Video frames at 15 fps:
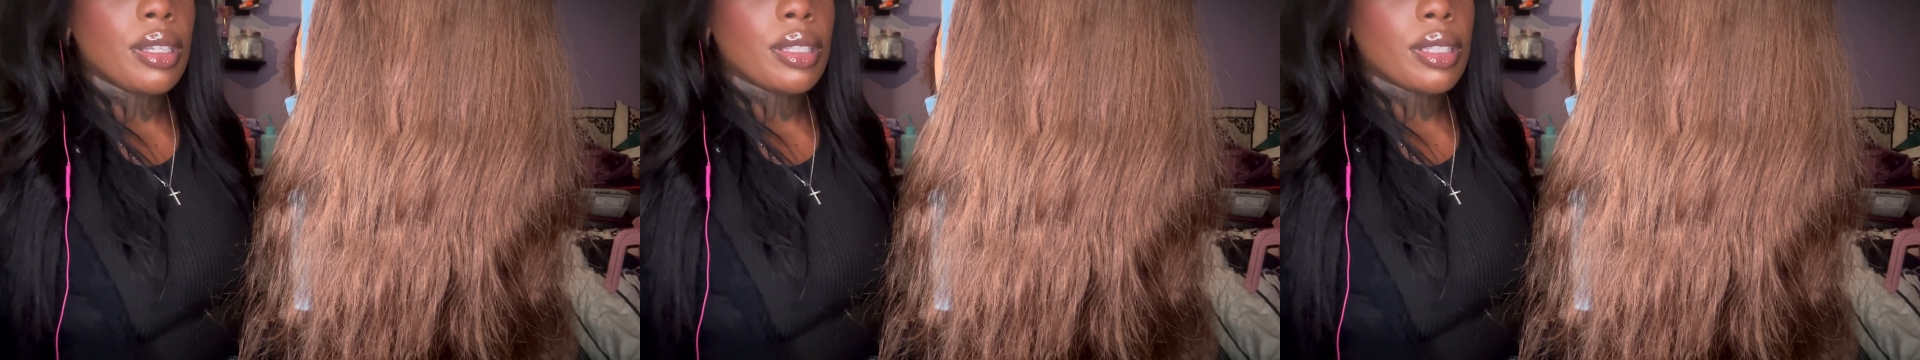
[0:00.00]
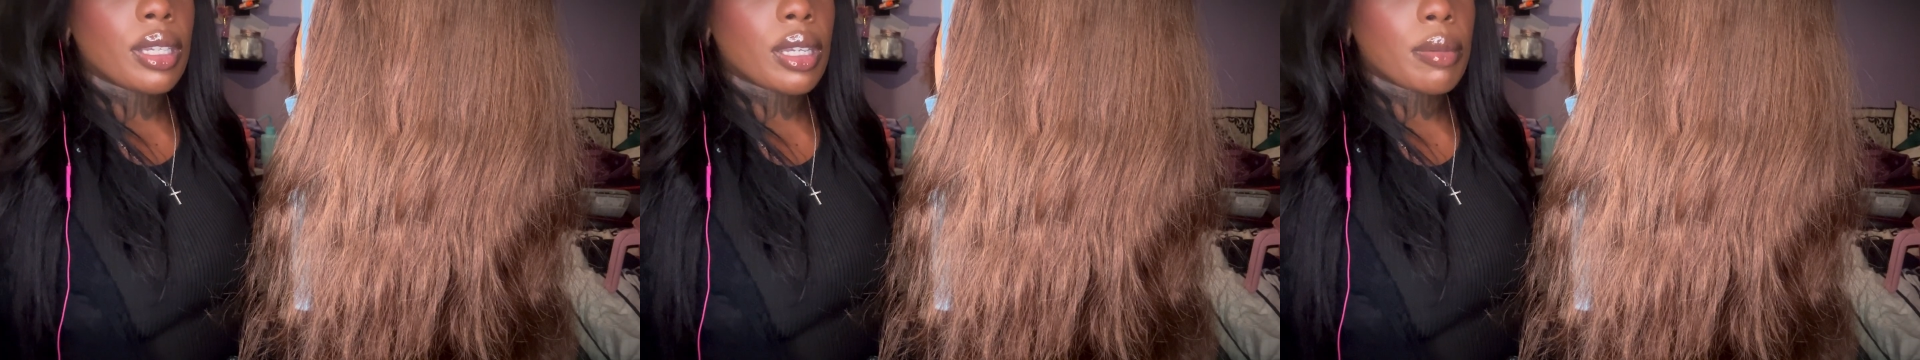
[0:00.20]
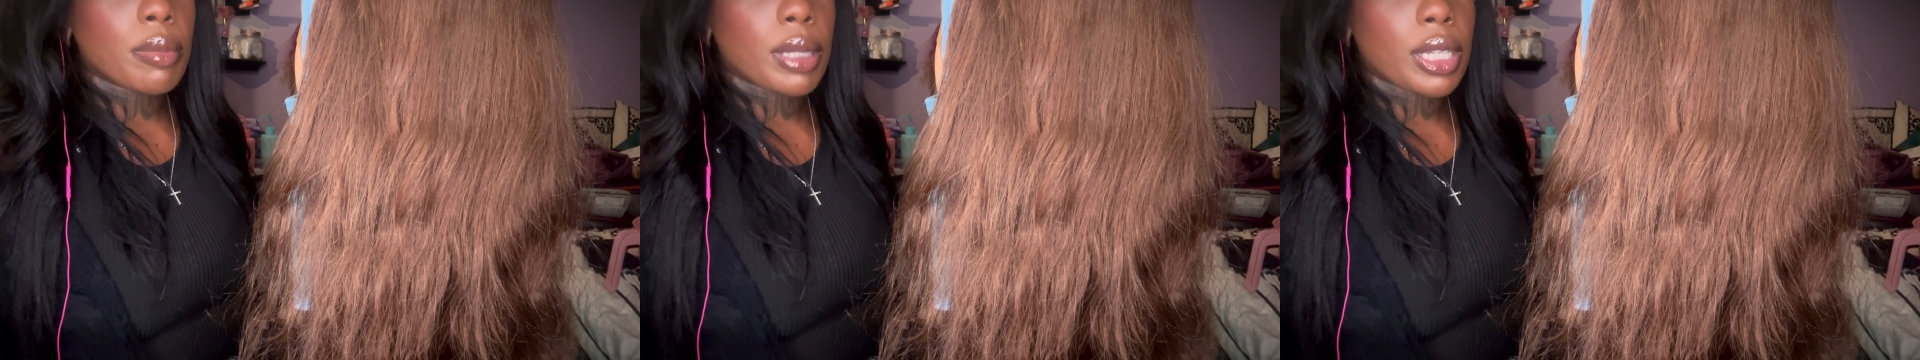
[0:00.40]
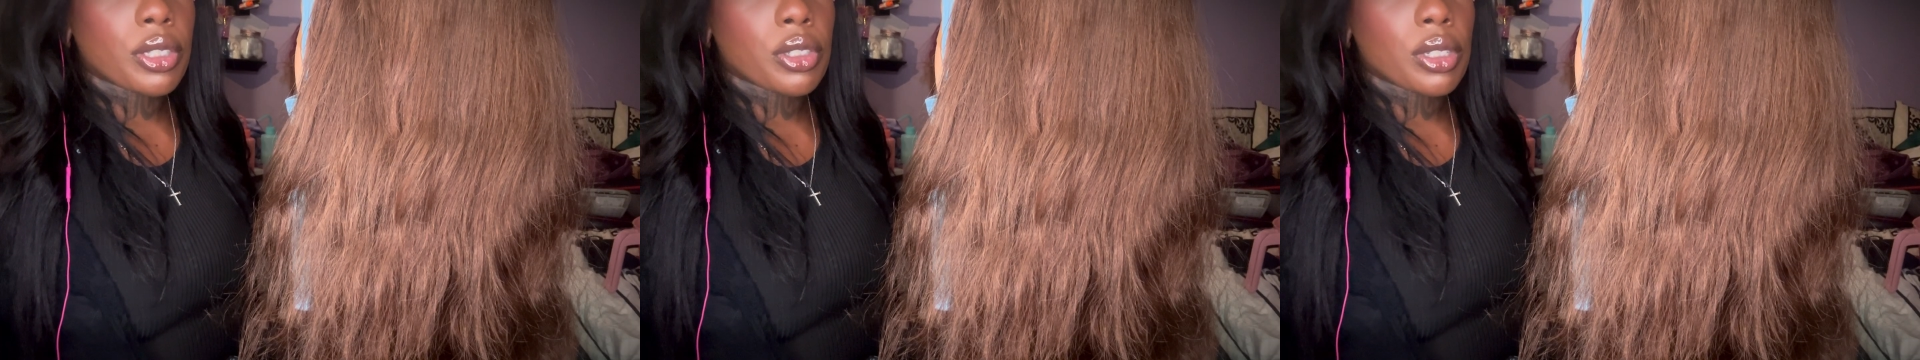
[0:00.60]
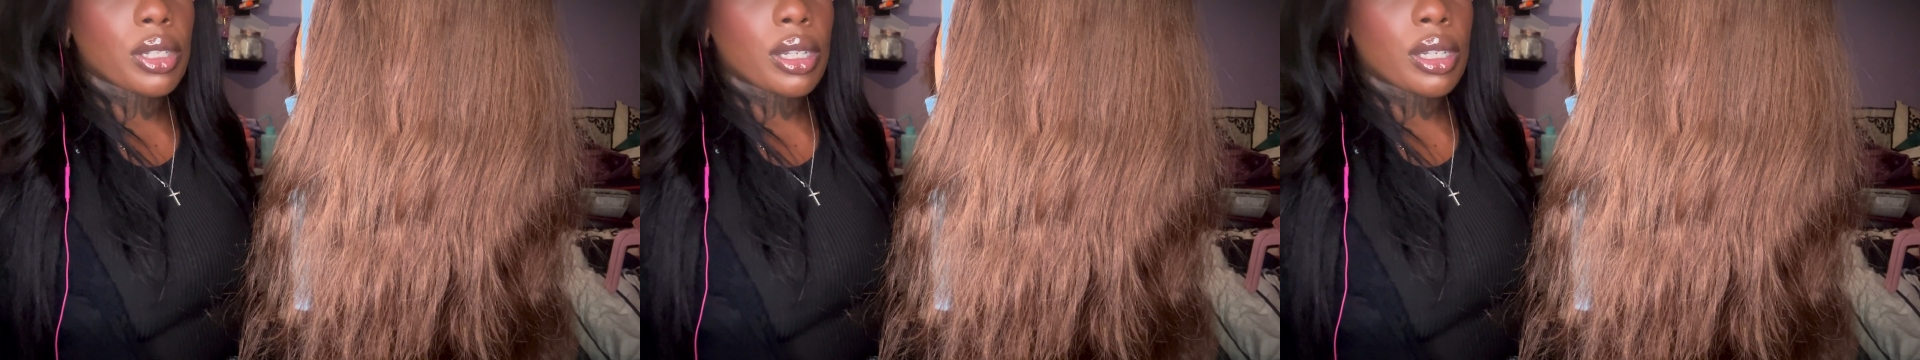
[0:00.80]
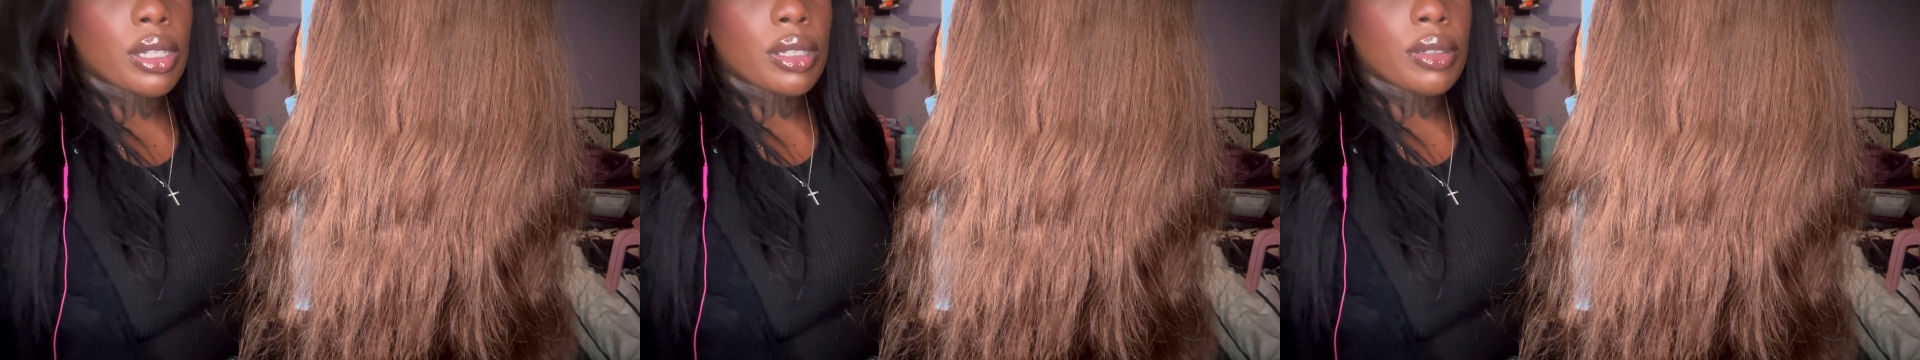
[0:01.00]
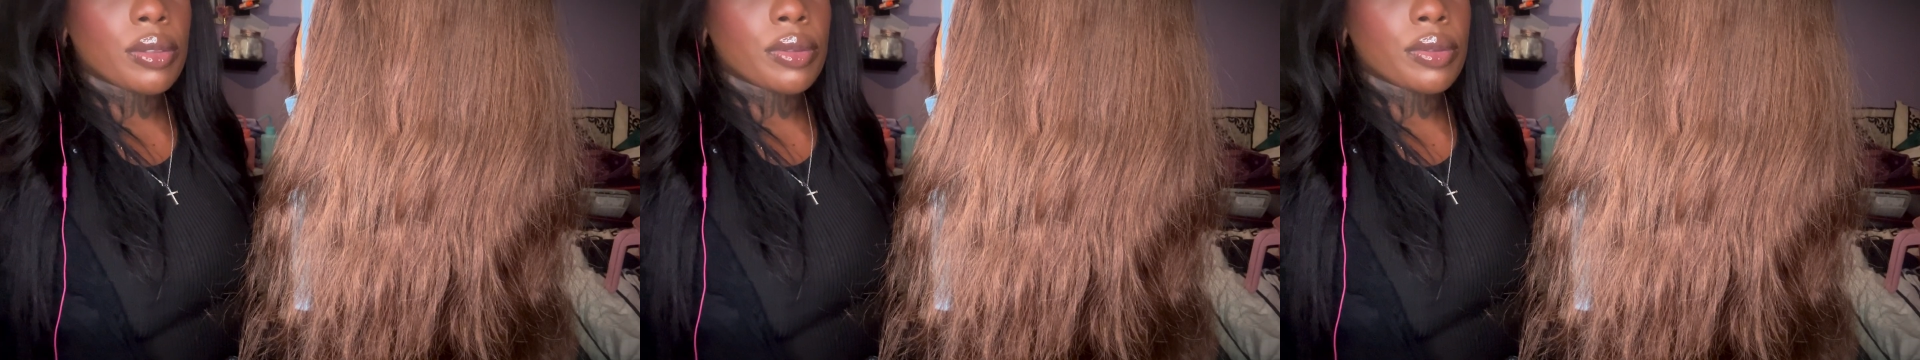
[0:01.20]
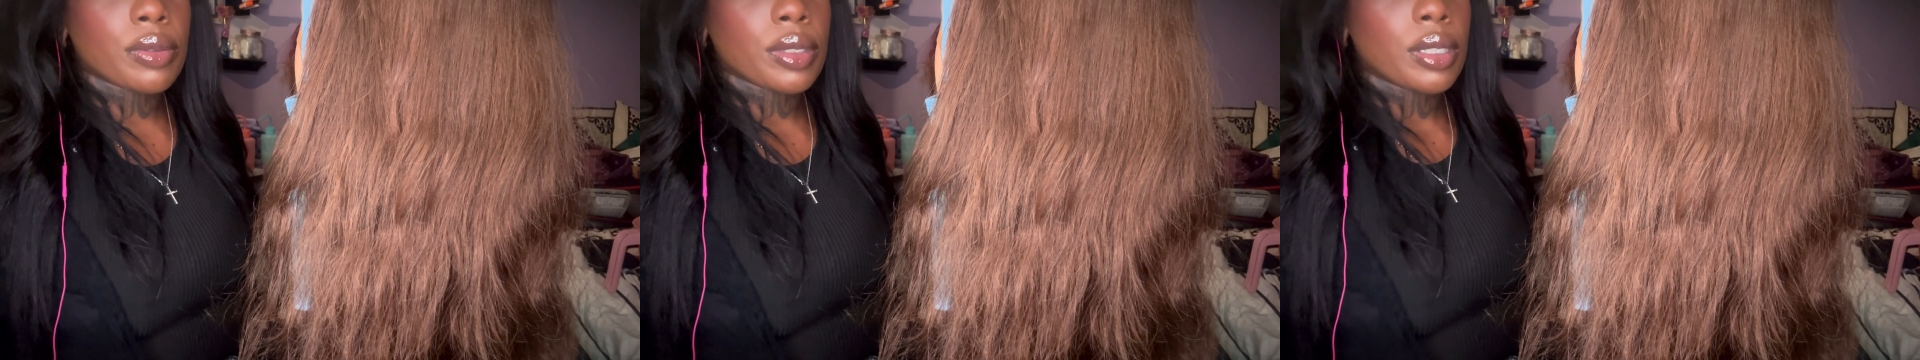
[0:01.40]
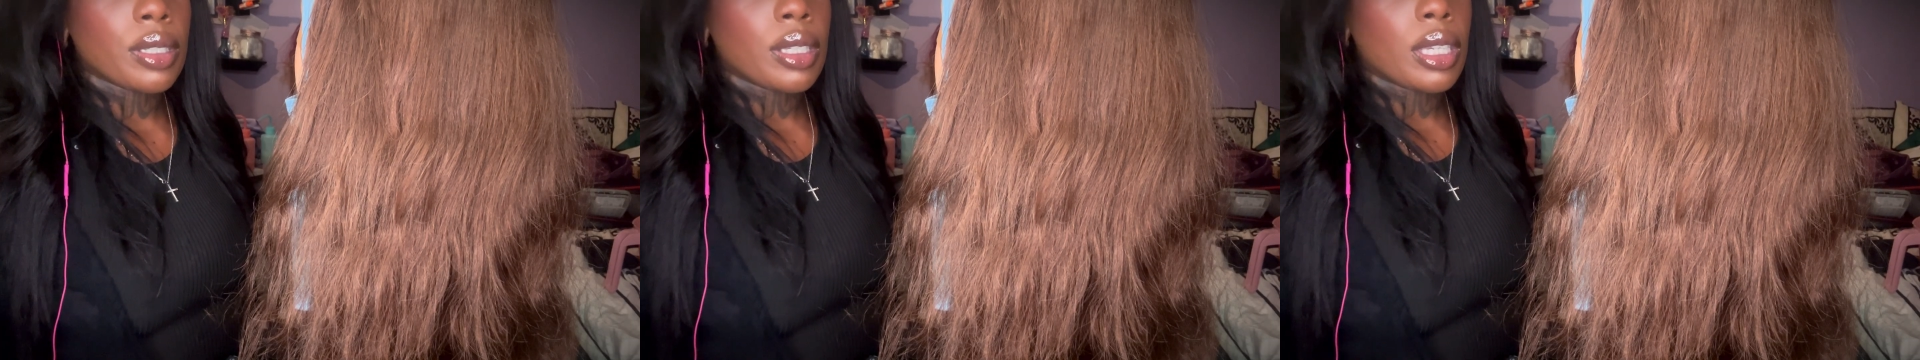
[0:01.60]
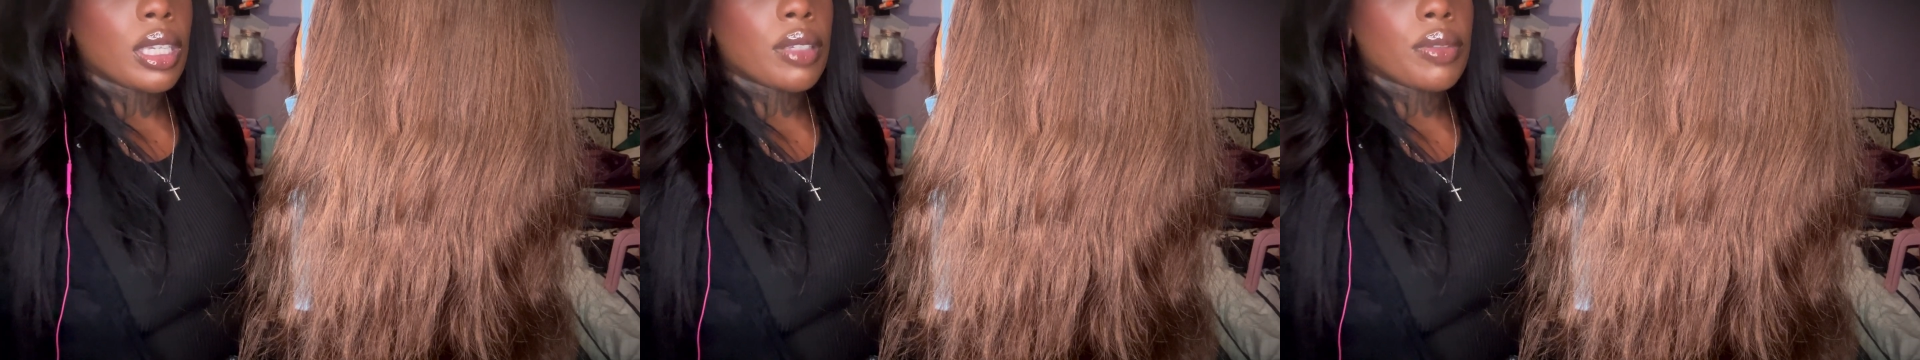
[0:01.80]
the complexion of
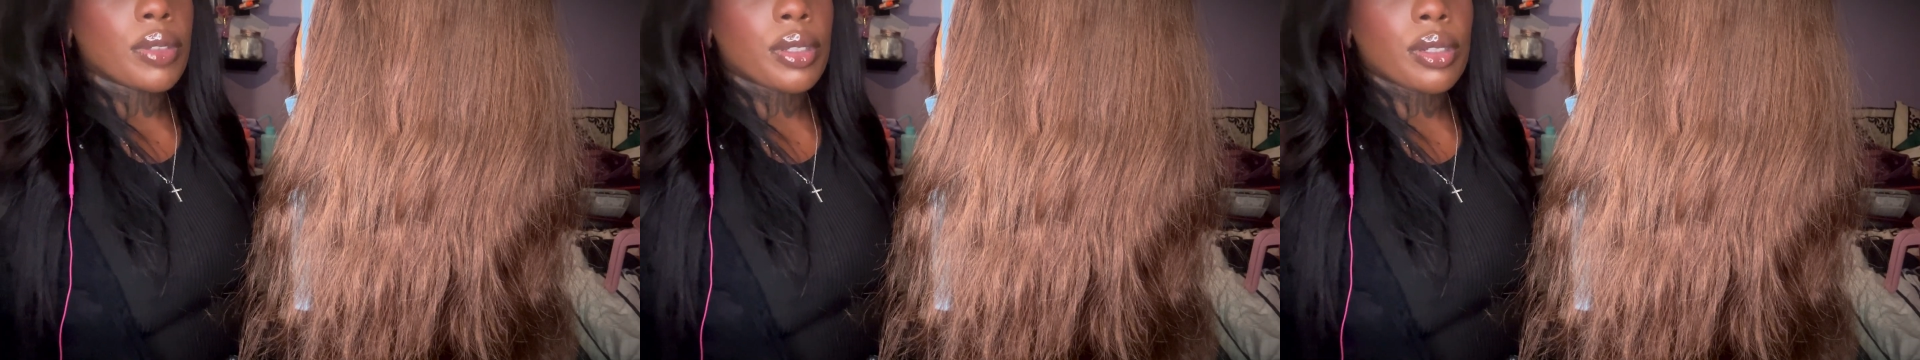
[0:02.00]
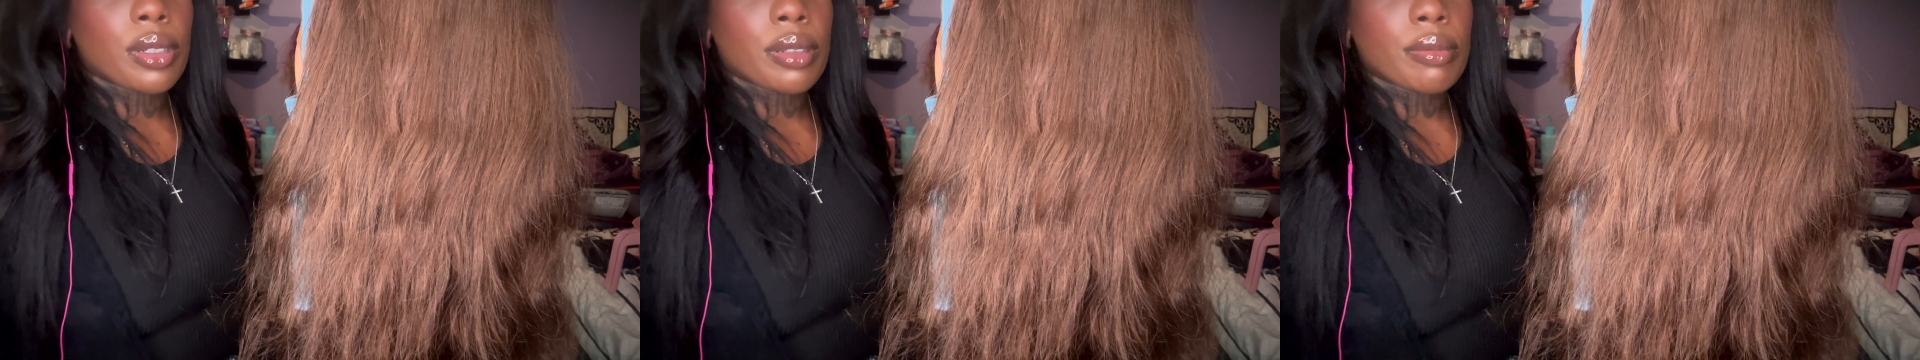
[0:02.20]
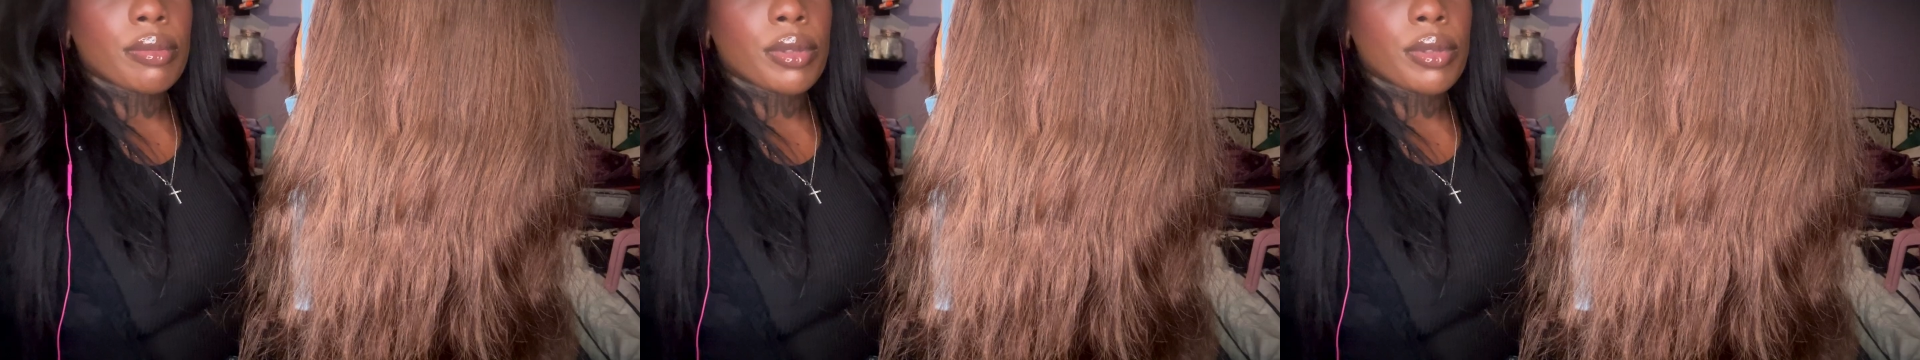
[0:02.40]
if you're